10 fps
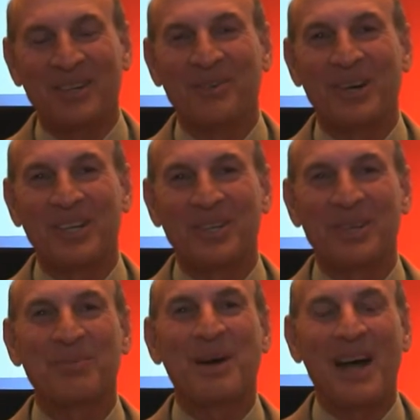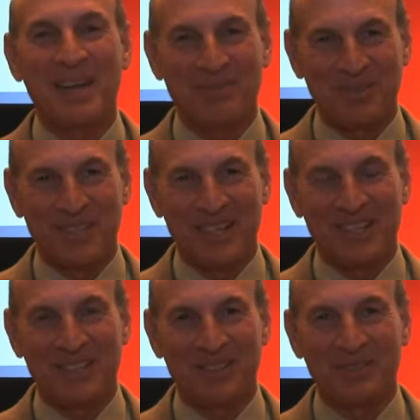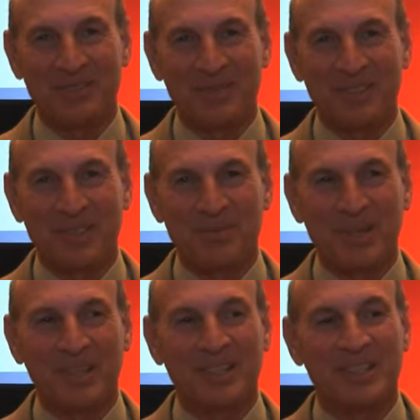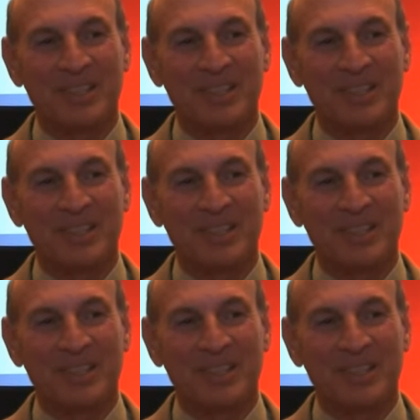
what you can buy for 950 a month